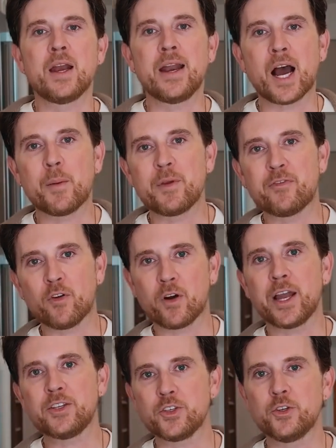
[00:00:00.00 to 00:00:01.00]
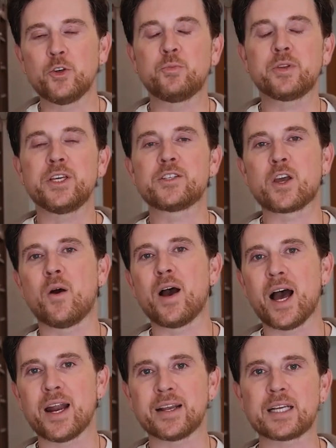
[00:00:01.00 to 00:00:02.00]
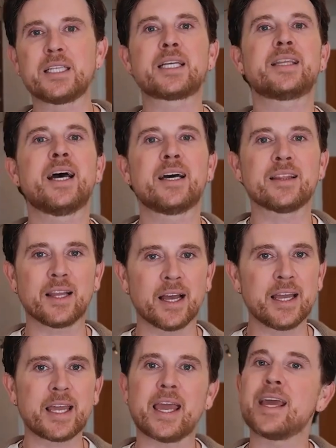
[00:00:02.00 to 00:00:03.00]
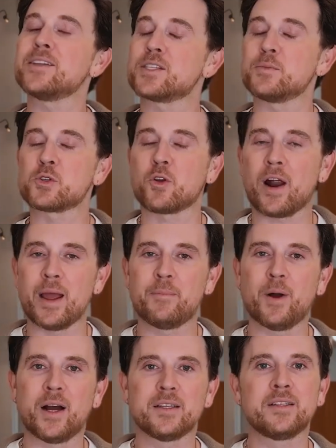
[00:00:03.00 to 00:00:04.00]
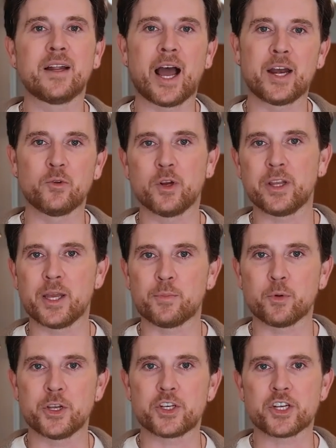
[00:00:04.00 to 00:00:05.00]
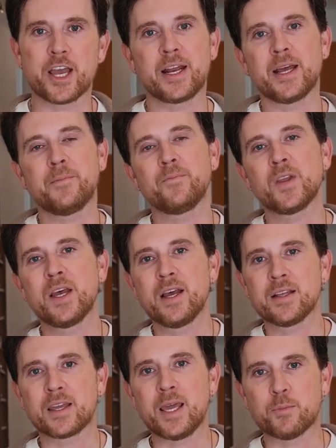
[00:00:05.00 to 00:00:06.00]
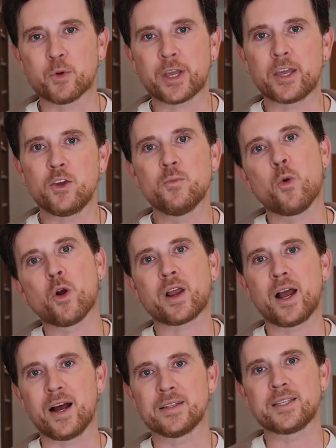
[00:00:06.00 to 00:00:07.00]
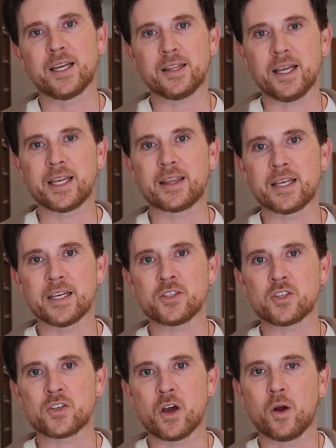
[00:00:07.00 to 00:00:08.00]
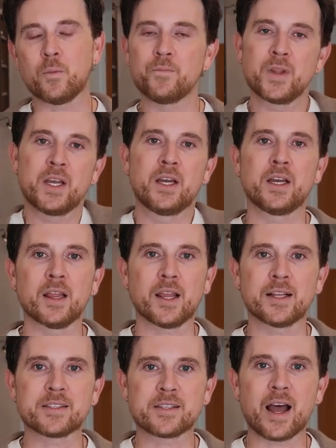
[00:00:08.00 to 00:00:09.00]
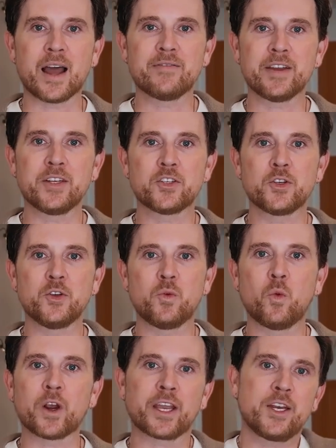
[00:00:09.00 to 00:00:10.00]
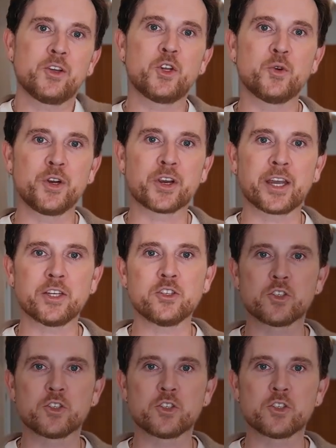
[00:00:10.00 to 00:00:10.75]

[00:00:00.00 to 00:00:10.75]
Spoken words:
Now, before I do, please go ahead and click that like and subscribe button. I'd really appreciate it. Keep bringing you more content like this. So let's dive into what can you do in your kitchen